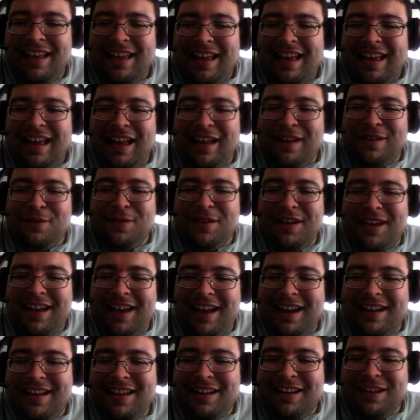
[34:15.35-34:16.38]
Agree,
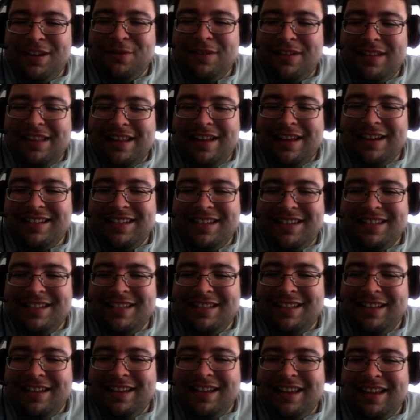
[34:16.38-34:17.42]
hiding your reluctance?
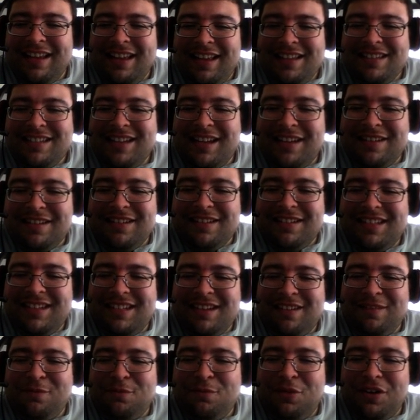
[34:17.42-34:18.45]
Subtlety
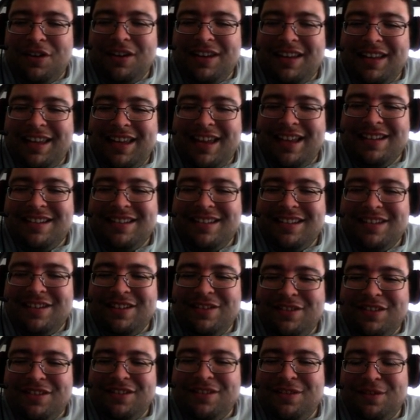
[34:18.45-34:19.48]
work against the
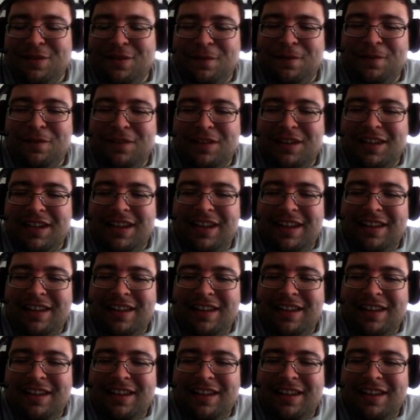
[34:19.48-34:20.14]
union, or flee?